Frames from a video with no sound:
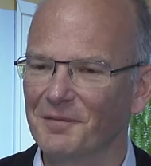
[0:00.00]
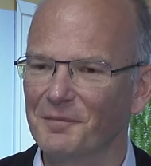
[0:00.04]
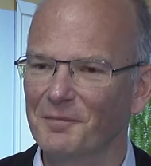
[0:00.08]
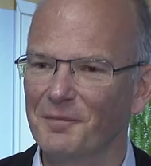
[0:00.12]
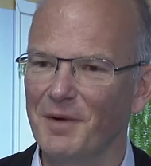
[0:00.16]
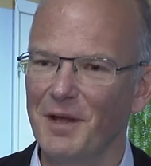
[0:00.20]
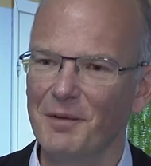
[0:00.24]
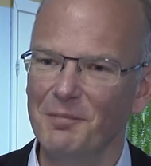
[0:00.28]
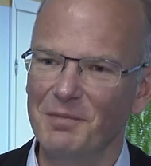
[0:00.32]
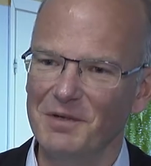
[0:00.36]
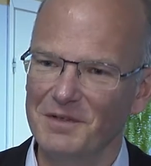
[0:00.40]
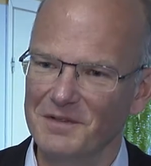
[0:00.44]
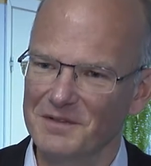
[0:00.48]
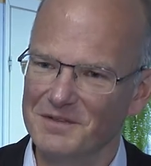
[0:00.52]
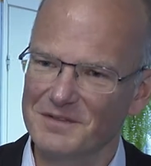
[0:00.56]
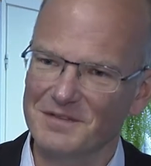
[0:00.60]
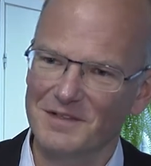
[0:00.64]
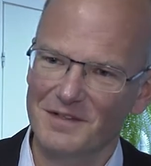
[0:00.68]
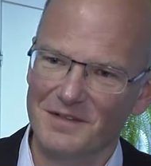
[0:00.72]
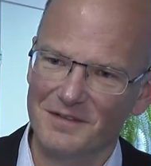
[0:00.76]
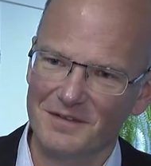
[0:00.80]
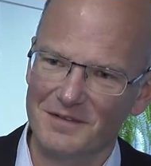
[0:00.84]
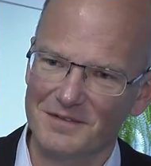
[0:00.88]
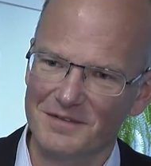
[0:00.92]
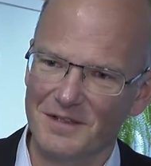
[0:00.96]
maybe
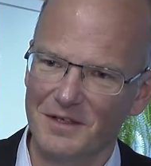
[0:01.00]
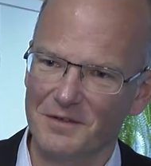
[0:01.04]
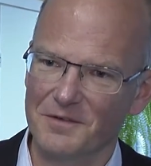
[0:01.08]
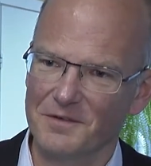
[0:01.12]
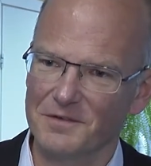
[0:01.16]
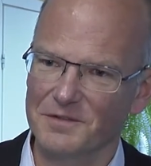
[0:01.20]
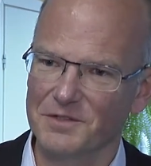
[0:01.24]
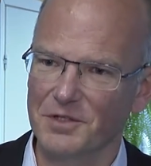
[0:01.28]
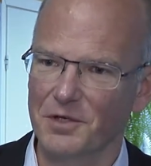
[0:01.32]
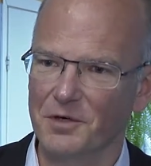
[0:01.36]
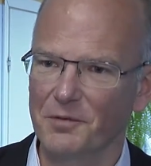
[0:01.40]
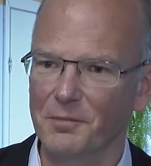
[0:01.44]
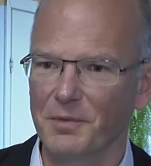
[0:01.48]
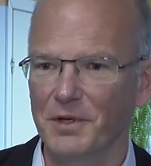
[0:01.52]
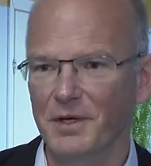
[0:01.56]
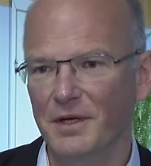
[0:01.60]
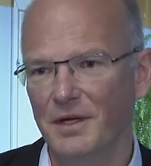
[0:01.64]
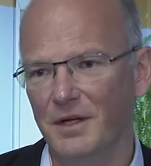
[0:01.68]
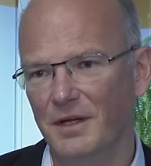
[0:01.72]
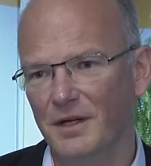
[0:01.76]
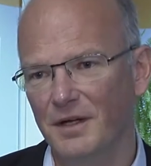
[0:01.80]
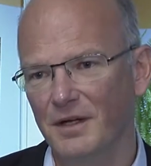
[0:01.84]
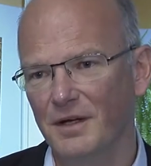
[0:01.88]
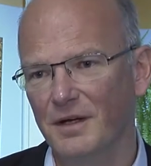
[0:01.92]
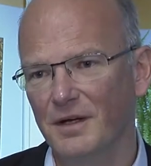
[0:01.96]
South
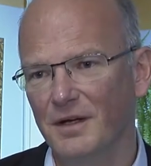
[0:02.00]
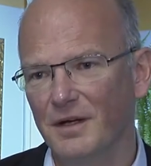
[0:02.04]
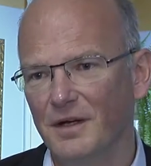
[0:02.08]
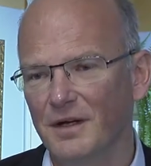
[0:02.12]
Germany